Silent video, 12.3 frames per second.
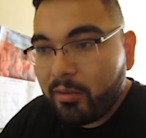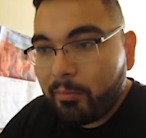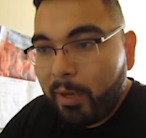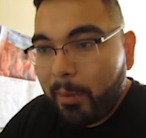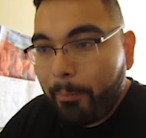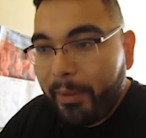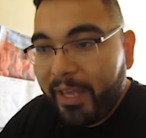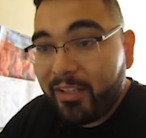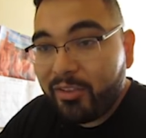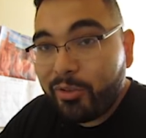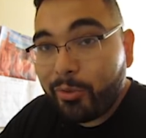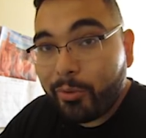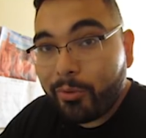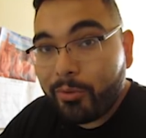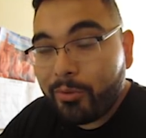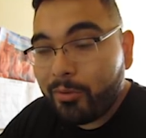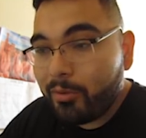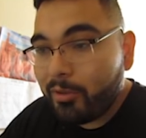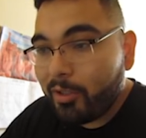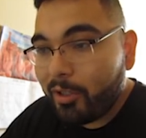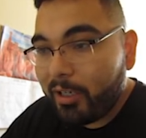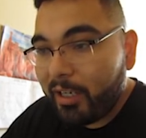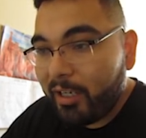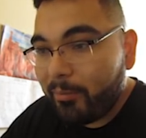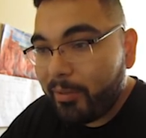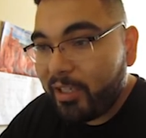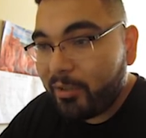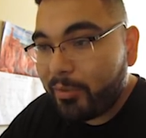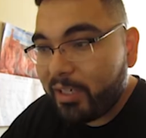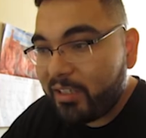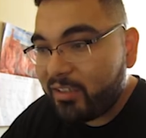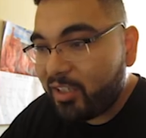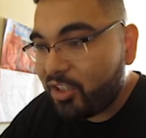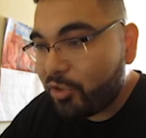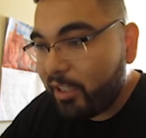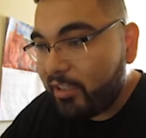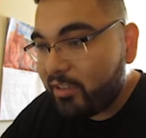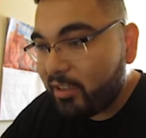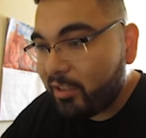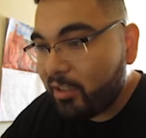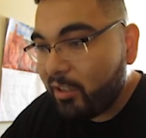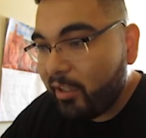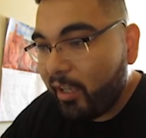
My pen tool, all right? Because we're gonna start tracing.